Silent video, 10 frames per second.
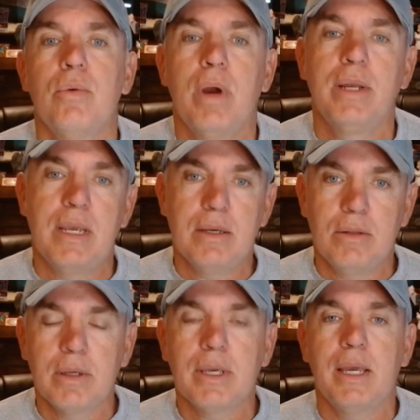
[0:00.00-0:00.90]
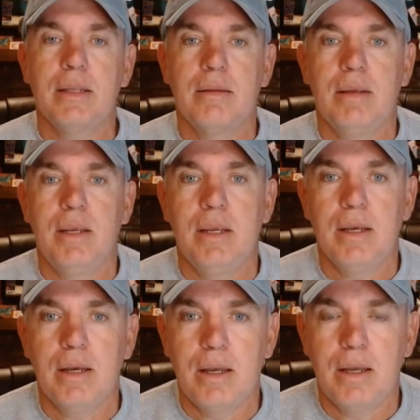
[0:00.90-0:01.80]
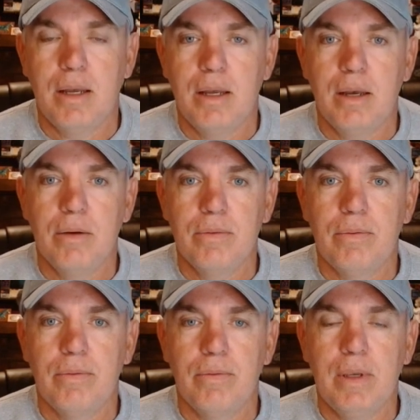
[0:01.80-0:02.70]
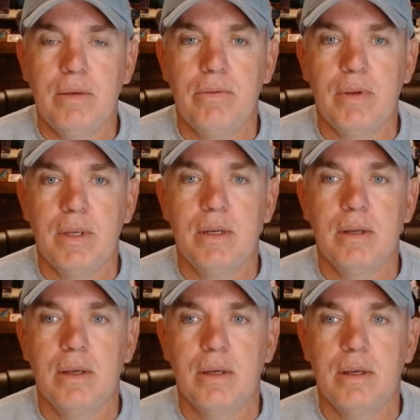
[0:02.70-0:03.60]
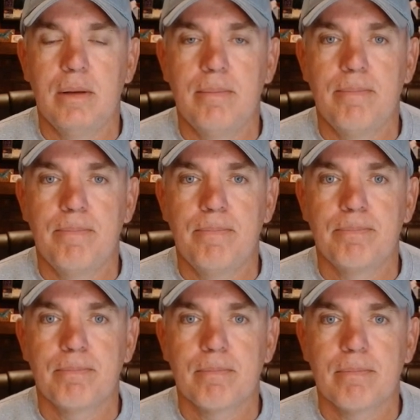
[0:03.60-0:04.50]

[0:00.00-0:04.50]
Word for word: where I take a look at the uh, season um,